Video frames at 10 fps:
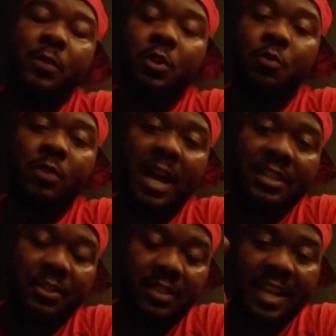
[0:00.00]
You
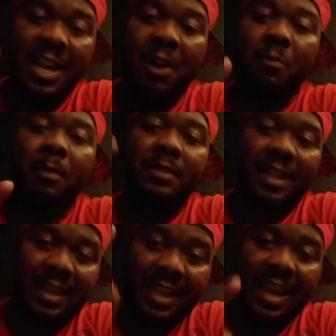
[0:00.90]
got your tail whooped
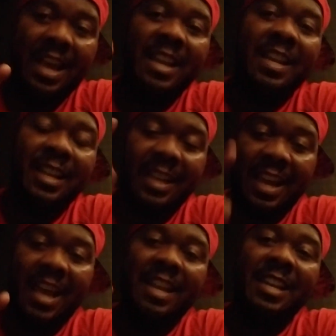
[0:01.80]
again and
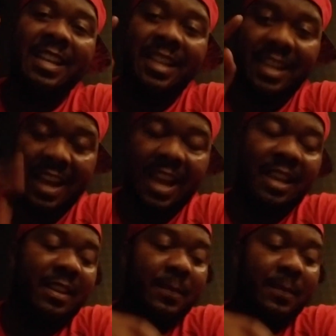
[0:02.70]
again and again.